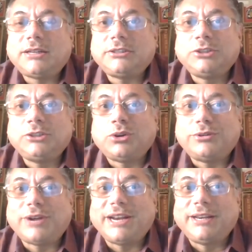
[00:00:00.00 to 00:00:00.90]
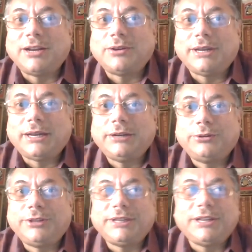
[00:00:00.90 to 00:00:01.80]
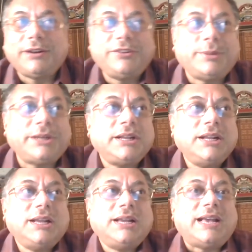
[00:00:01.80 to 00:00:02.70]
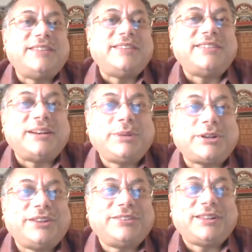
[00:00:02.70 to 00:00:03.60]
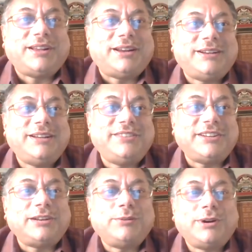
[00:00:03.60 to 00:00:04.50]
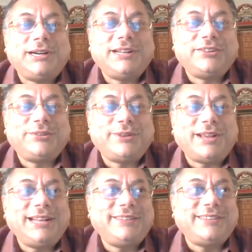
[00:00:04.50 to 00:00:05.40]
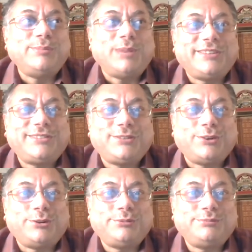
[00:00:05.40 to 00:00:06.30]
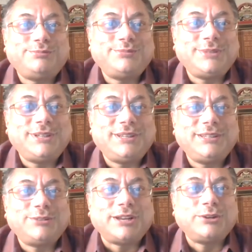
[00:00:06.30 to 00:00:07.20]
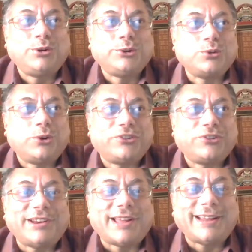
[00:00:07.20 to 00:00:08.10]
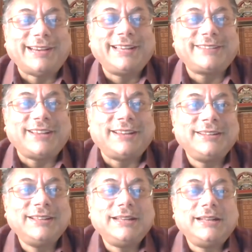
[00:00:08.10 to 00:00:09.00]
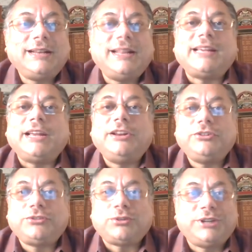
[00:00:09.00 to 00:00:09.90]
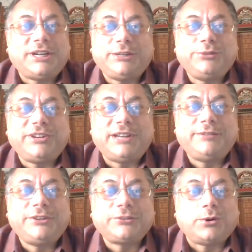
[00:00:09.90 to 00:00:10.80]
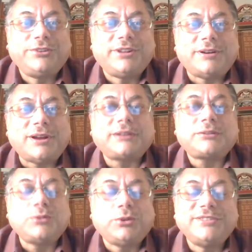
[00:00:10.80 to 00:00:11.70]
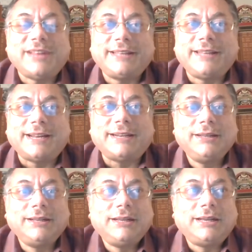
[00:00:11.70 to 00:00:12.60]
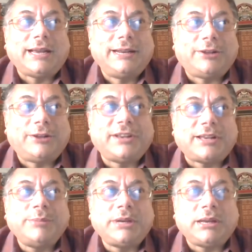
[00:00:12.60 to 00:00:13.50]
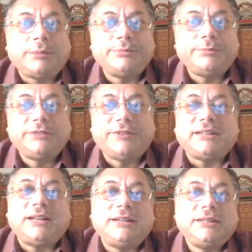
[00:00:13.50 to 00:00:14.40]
No, right now I don't think there is. But as I said, because the digital world is really seamless. So you can go to Coursera, edX, and like I showed that UC Davis course, there are courses like that, and lots are coming up. In fact,